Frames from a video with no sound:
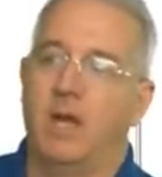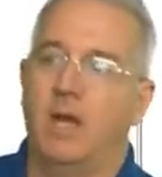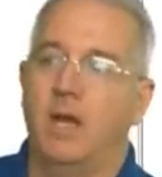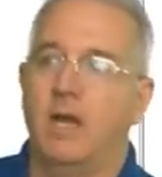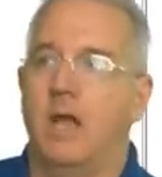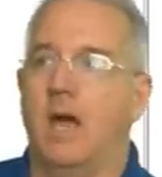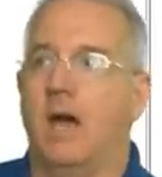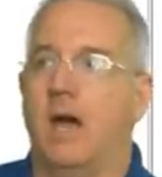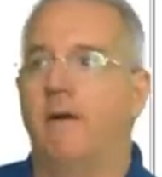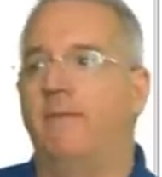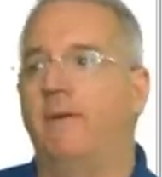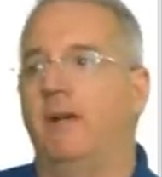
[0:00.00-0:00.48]

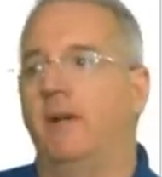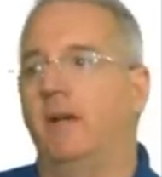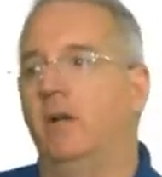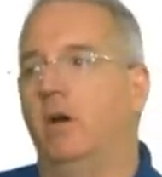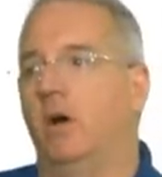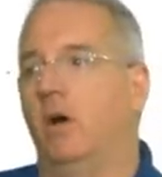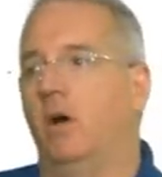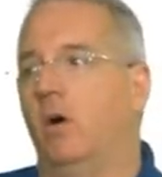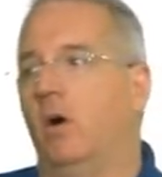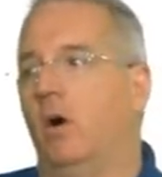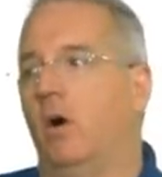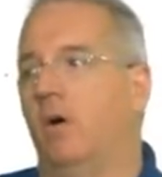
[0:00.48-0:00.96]
Now if I
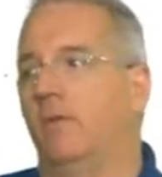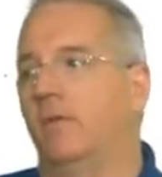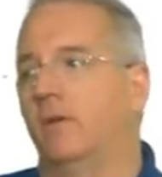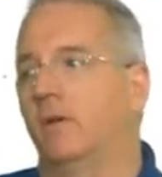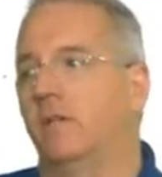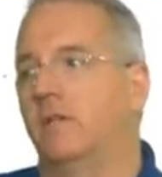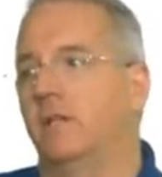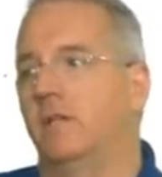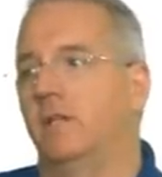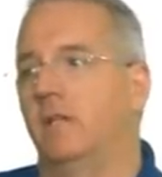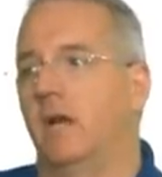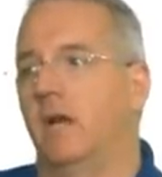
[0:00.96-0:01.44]
go over
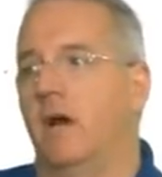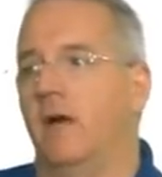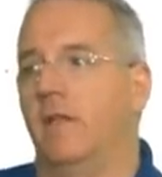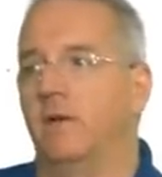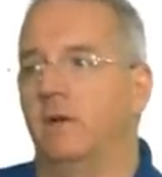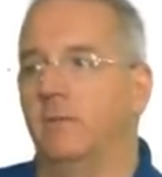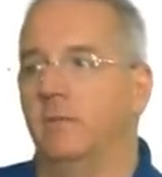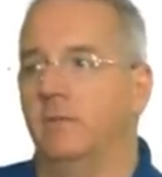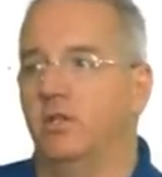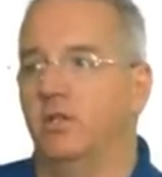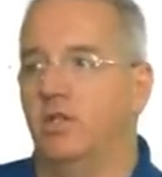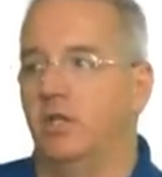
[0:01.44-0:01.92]
to the
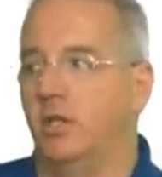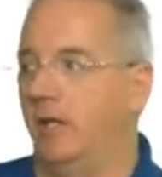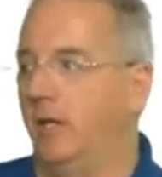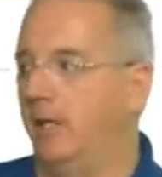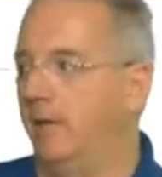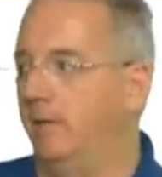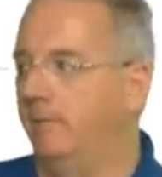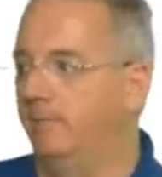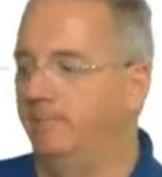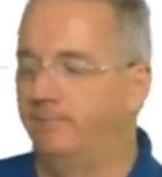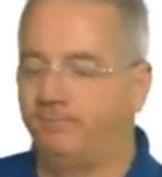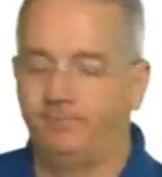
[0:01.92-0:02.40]
other
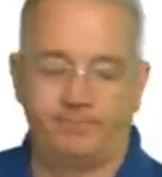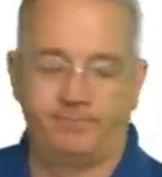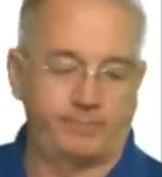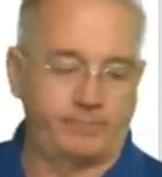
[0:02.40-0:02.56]
machine,